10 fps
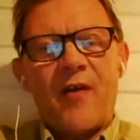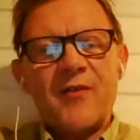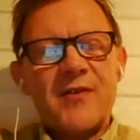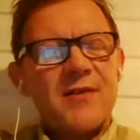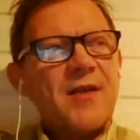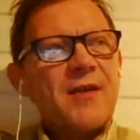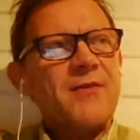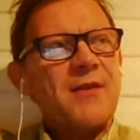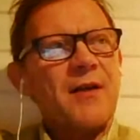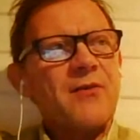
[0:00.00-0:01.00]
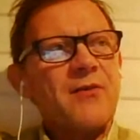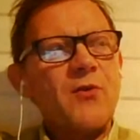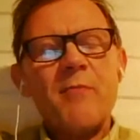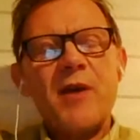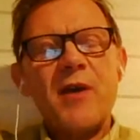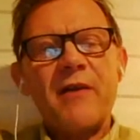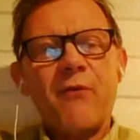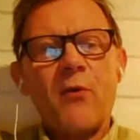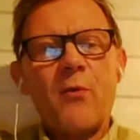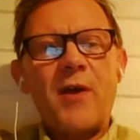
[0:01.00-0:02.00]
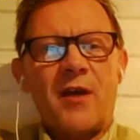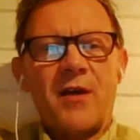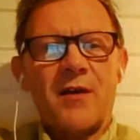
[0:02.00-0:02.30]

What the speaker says: I haven't seen a single human being for a week,